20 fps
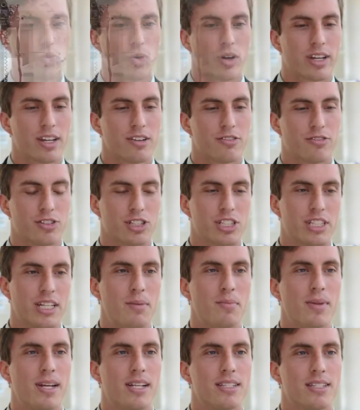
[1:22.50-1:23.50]
working for
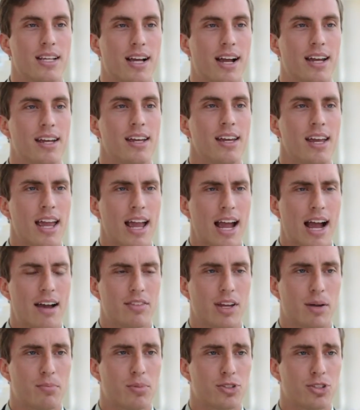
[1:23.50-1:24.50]
Siemens, I
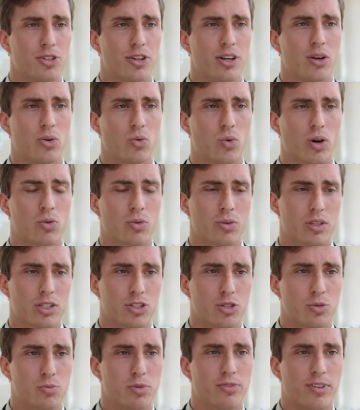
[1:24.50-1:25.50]
have the opportunity to work with a
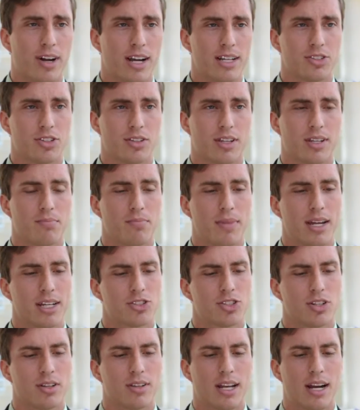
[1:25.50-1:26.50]
supervisor that
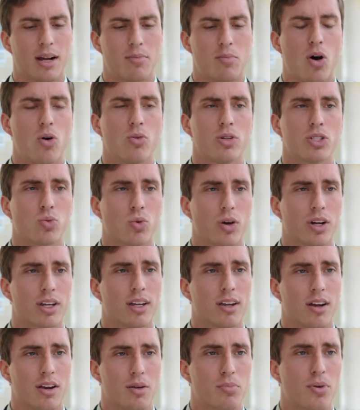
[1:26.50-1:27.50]
makes sure that I'm always
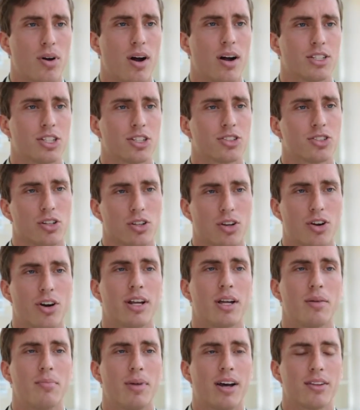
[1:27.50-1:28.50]
working on a project or
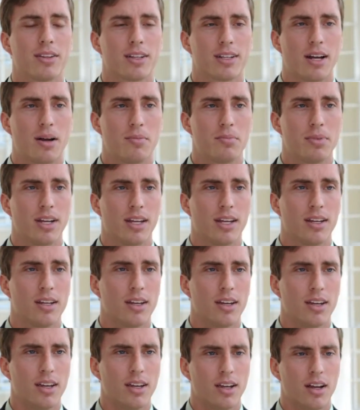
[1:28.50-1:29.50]
learning about the company.
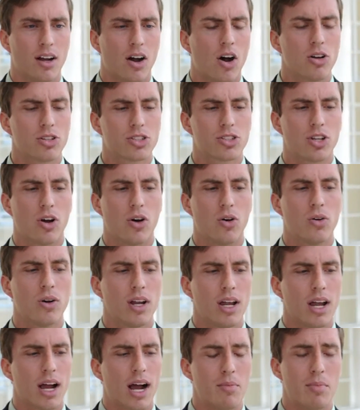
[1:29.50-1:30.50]

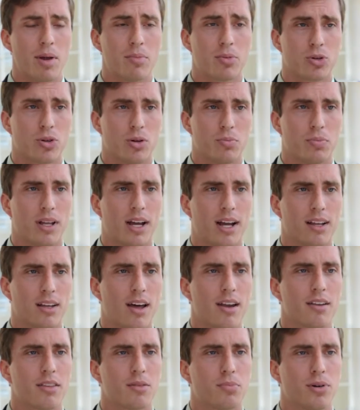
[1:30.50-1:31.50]
Also, I'm able to apply a
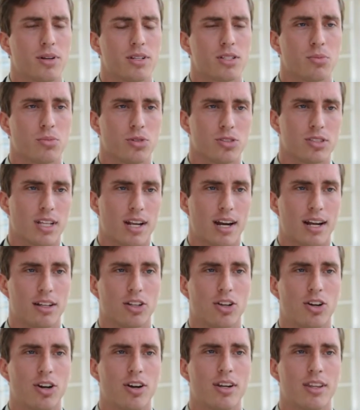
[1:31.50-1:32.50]
lot of the principles that I
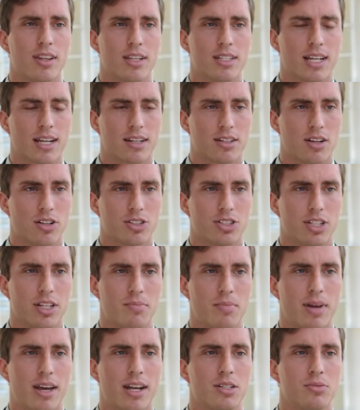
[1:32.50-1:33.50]
learn in the Technology
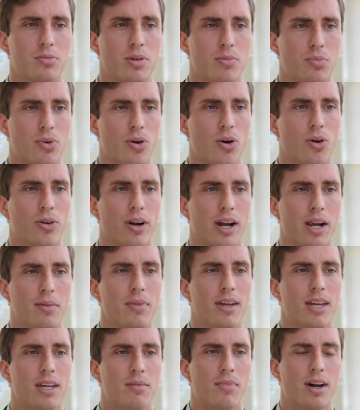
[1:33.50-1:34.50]
and Management
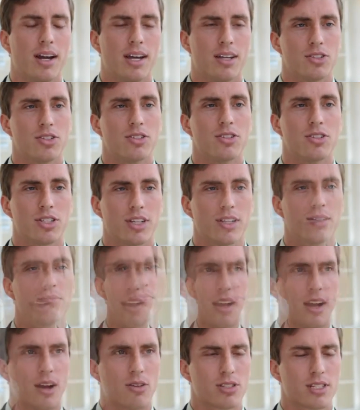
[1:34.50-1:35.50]
program in my internship.
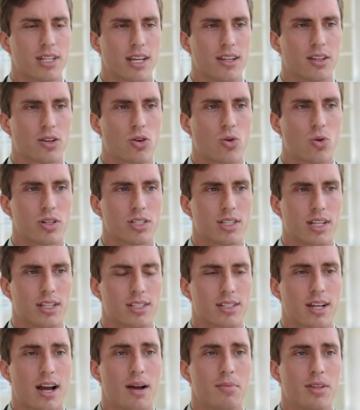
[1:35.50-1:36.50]
I would say the course
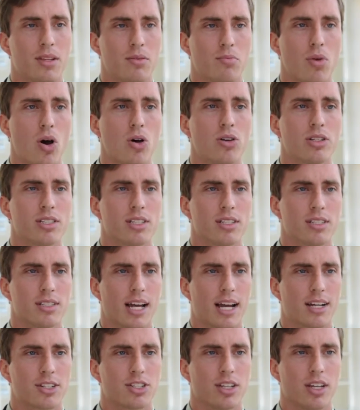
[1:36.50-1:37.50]
that's taught me the most
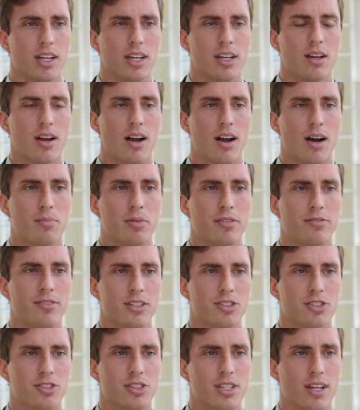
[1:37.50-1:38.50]
is actually
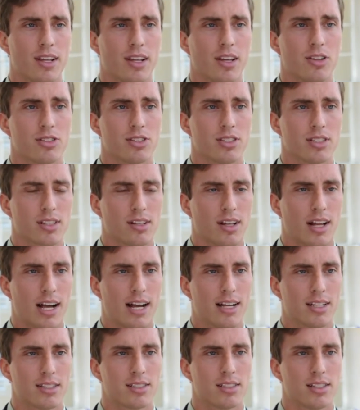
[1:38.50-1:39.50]
Professor Stelios'
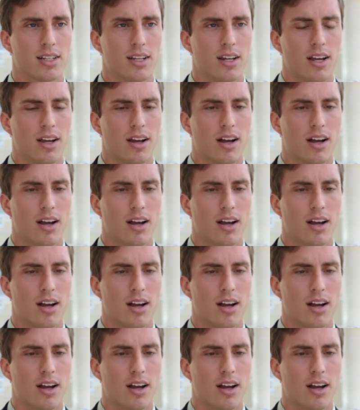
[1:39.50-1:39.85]
class.